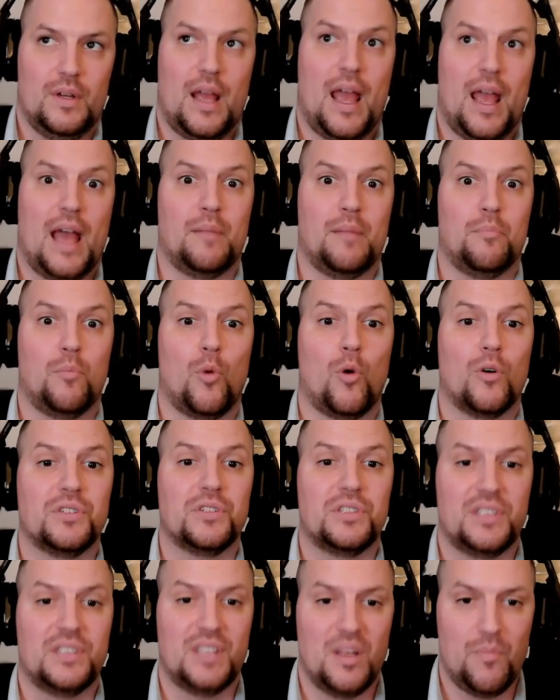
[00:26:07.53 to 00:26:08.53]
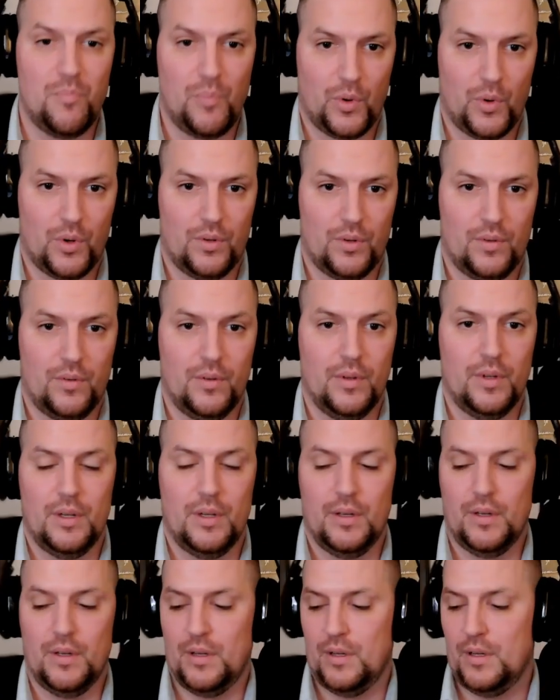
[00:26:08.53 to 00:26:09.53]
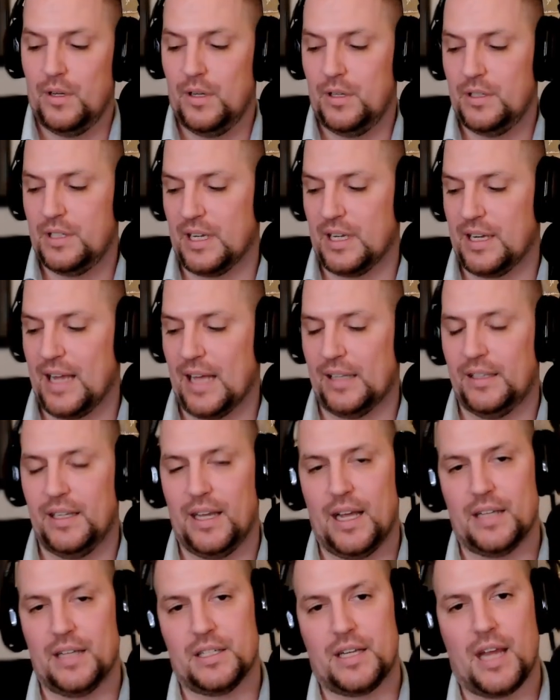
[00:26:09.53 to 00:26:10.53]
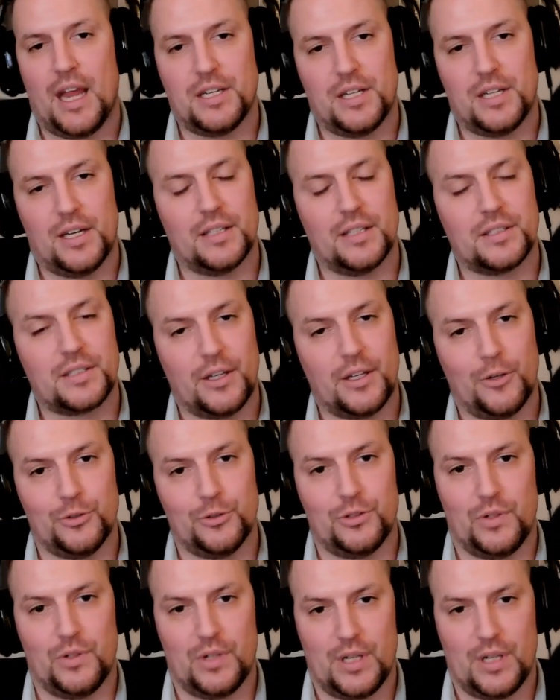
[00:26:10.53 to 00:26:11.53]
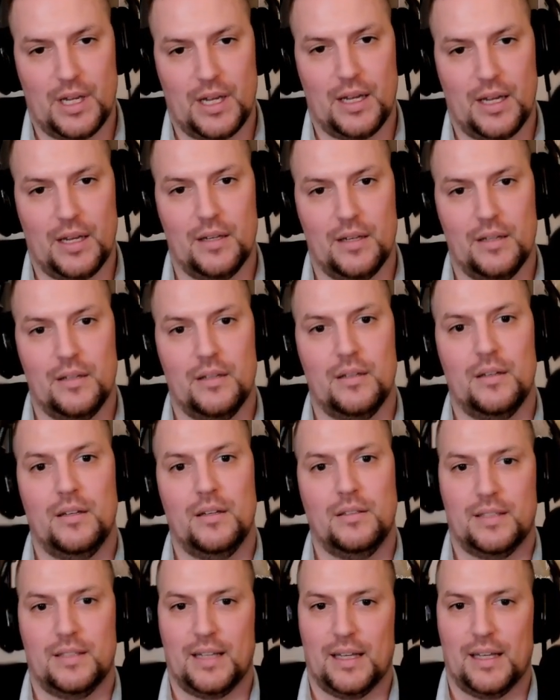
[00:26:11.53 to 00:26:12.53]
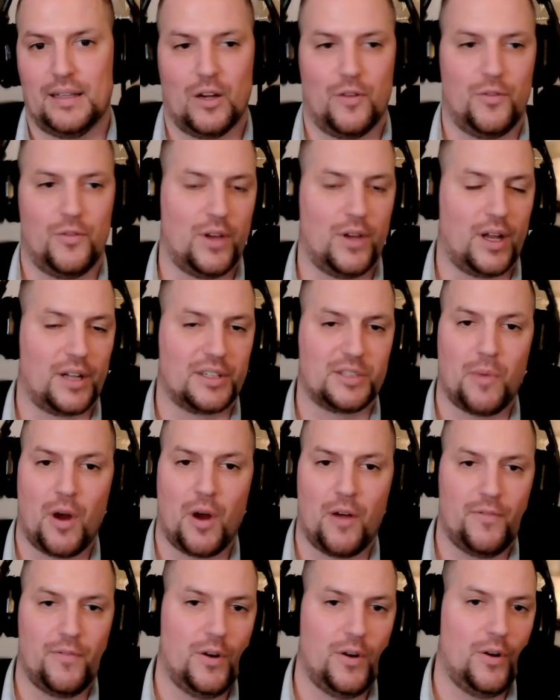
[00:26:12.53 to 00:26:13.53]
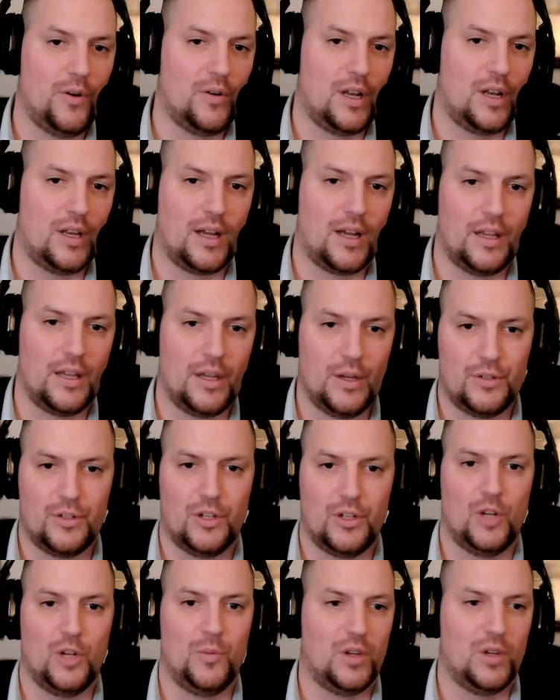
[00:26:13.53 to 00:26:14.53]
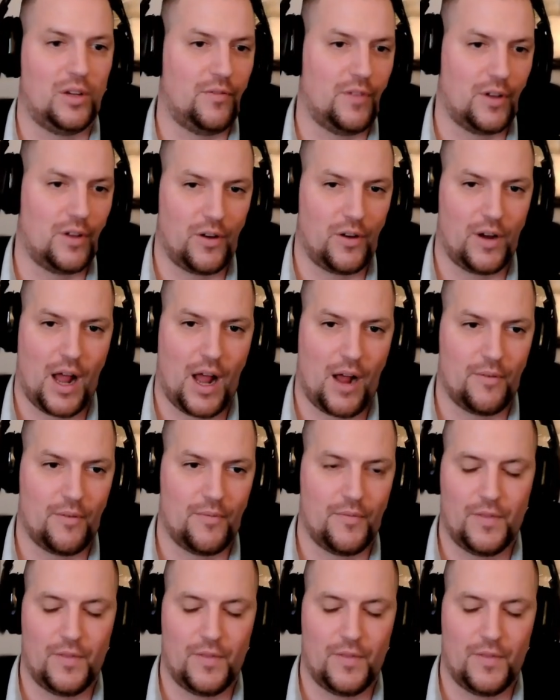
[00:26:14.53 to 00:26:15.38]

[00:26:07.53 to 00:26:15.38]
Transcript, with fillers: and more simple to yeah. get the education, the skills you need to get there. If you got a smartphone and you got YouTube, you can figure it out.